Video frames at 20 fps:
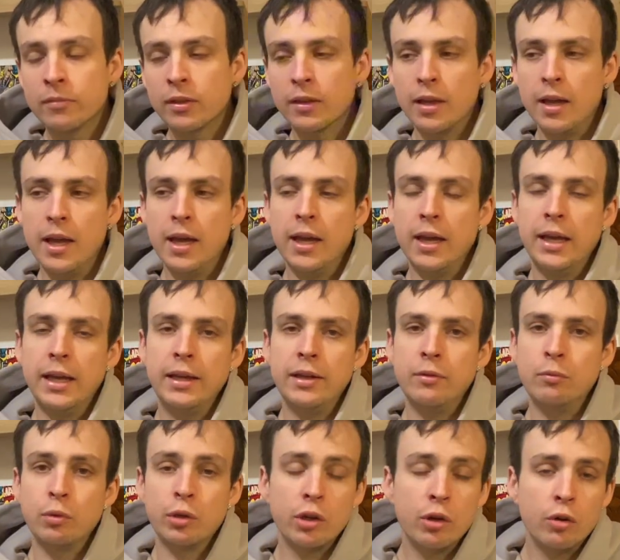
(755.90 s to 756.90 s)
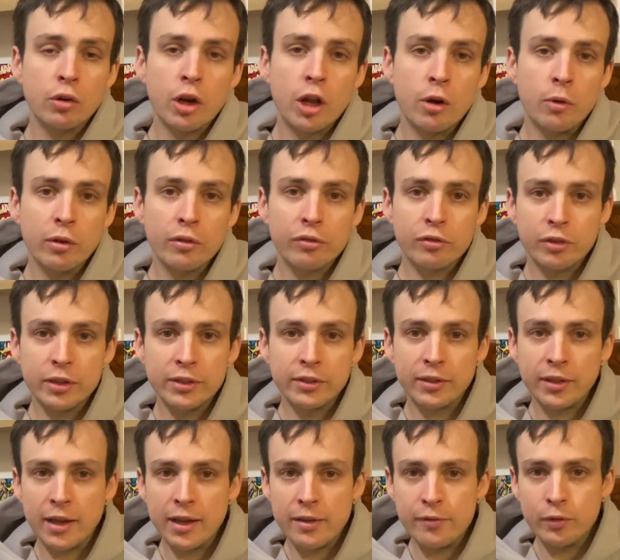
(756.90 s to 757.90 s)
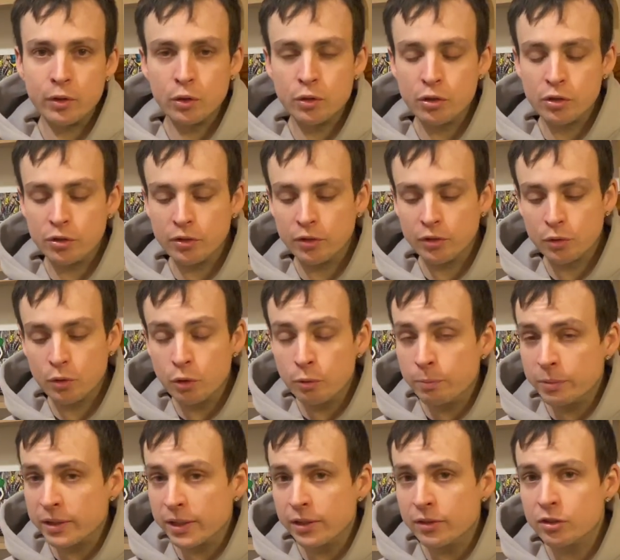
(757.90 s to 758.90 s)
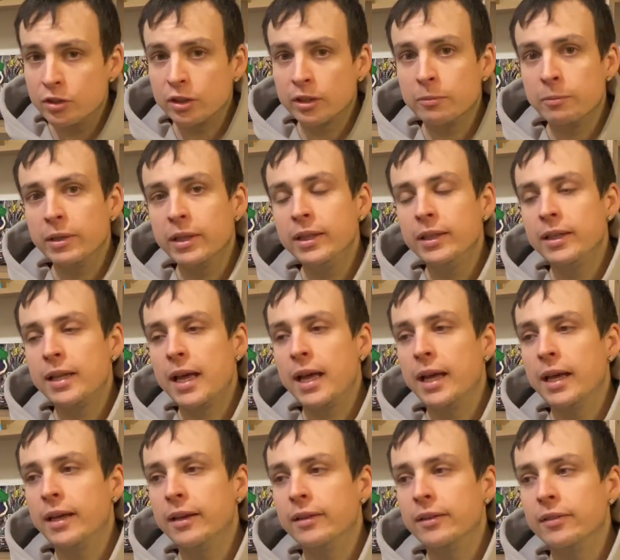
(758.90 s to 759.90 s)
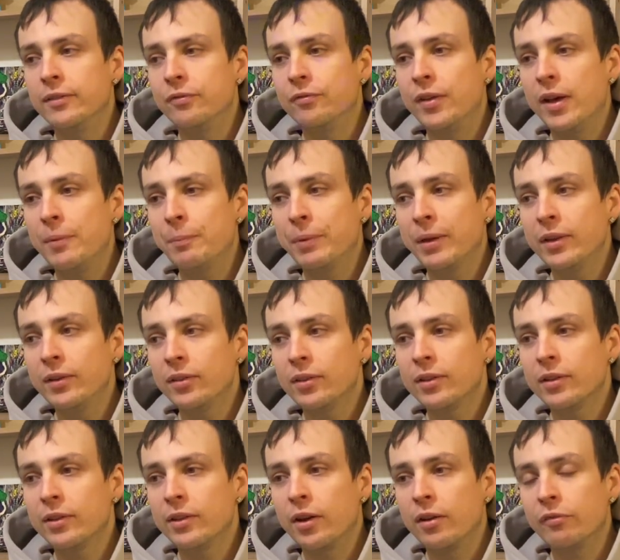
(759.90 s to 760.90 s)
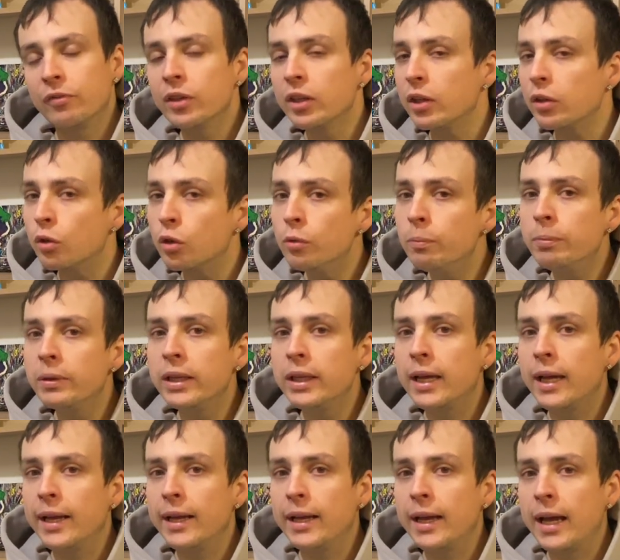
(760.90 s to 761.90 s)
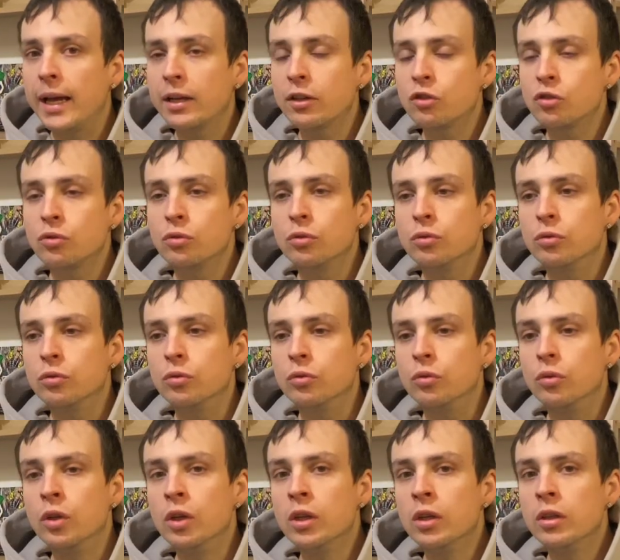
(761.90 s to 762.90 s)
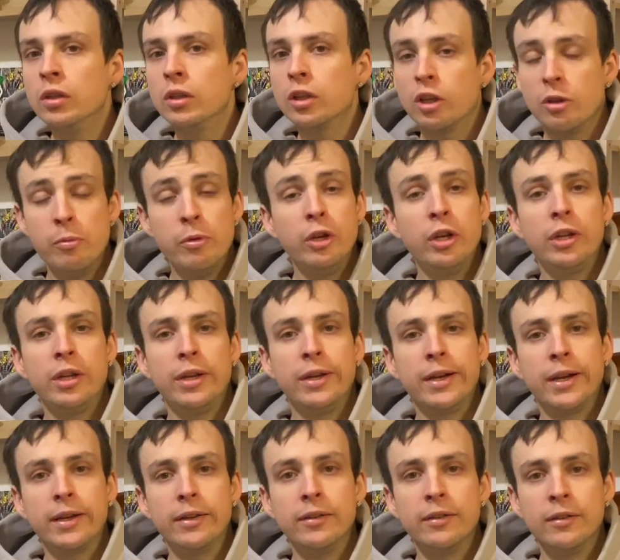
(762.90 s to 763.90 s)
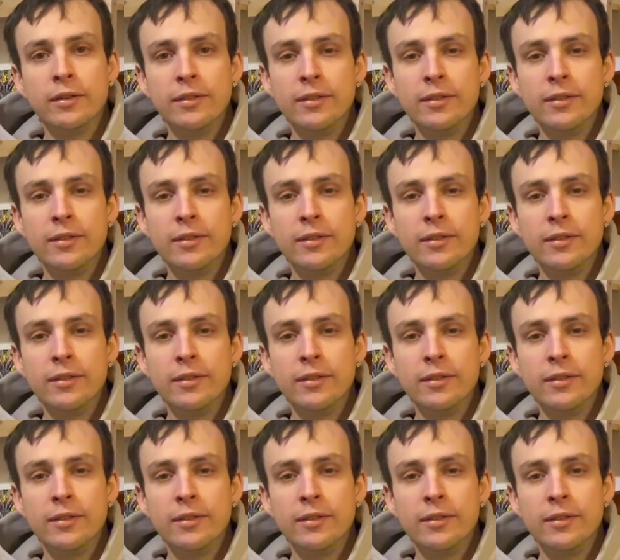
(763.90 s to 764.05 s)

And we all know what 3-star evolutions could potentially mean. And that basically, I think it could be a actual community day.